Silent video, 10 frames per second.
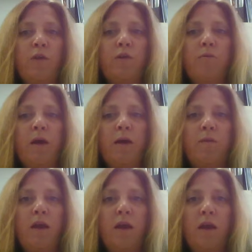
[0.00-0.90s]
where there may
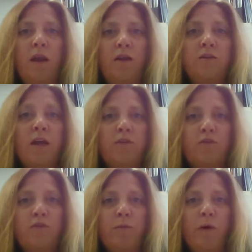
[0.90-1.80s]
be an
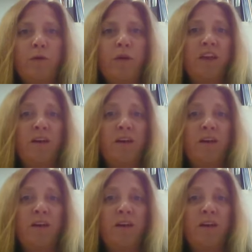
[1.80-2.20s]
educational component